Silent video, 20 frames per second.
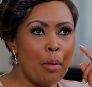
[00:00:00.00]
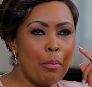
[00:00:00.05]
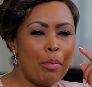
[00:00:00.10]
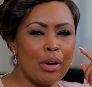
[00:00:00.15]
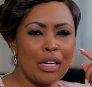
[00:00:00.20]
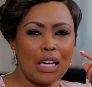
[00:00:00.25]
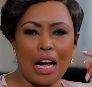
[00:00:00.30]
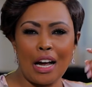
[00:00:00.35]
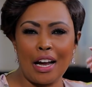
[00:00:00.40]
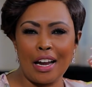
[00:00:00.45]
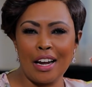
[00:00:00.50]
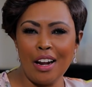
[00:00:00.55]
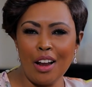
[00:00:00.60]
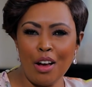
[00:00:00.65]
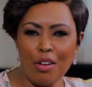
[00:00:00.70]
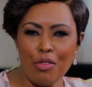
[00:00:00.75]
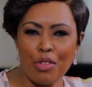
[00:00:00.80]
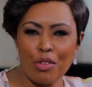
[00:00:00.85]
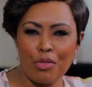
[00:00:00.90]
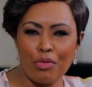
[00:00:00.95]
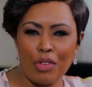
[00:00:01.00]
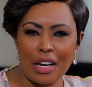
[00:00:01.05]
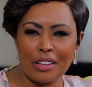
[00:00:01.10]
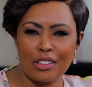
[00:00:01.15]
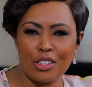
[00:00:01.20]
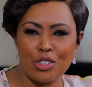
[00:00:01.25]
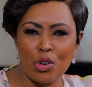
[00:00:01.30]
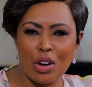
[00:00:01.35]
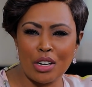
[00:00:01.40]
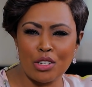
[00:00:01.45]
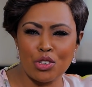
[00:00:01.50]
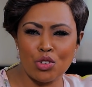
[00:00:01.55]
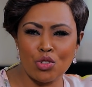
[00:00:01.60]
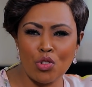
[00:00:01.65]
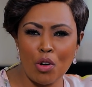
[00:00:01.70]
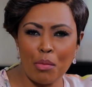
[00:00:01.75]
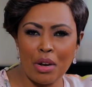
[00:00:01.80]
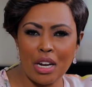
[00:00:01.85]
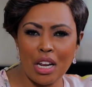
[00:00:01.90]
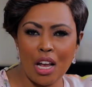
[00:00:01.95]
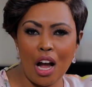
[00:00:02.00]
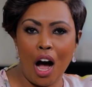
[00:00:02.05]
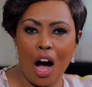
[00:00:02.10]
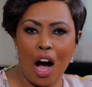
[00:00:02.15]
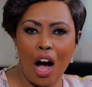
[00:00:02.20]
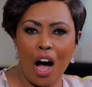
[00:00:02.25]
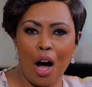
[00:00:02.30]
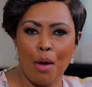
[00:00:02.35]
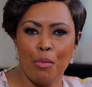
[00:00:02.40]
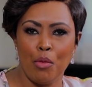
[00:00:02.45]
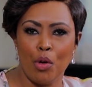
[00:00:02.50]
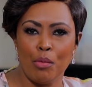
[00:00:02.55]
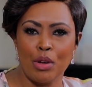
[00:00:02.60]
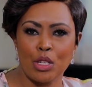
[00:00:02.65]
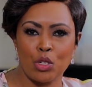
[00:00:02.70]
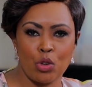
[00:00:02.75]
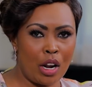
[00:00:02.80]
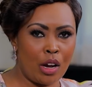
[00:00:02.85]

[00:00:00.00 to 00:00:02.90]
but I love the fact that you had so many aha moments.